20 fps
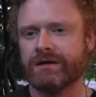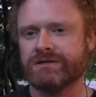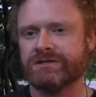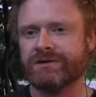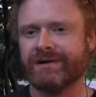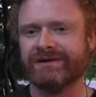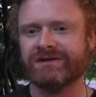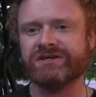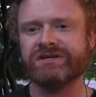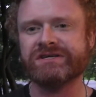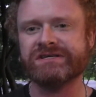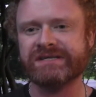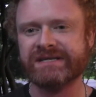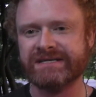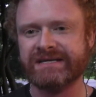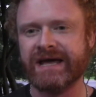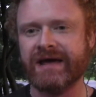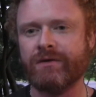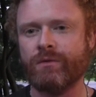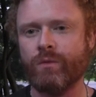to actually
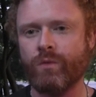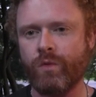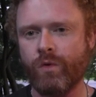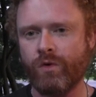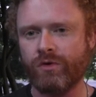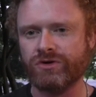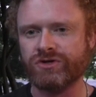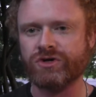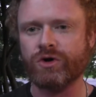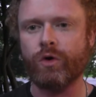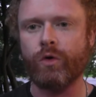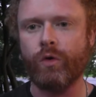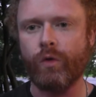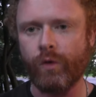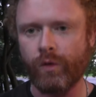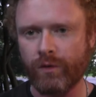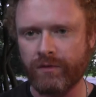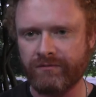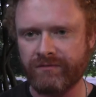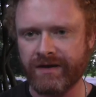sit down and watch
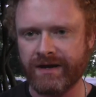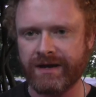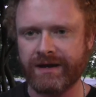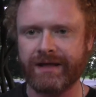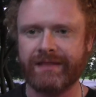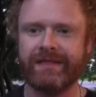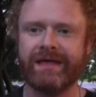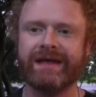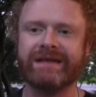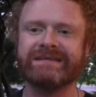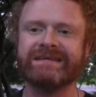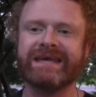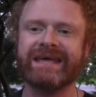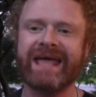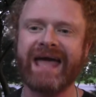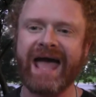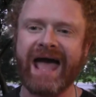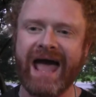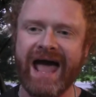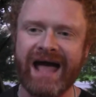all of it and then
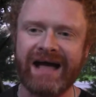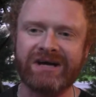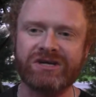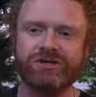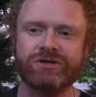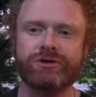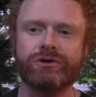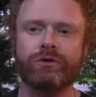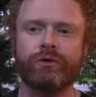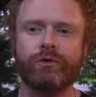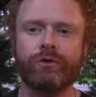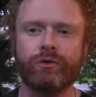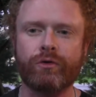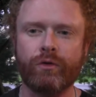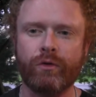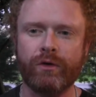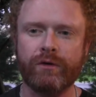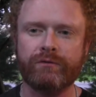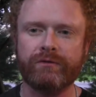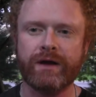take action on
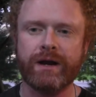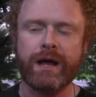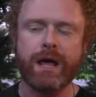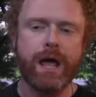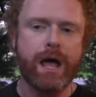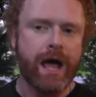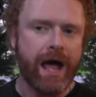all of it,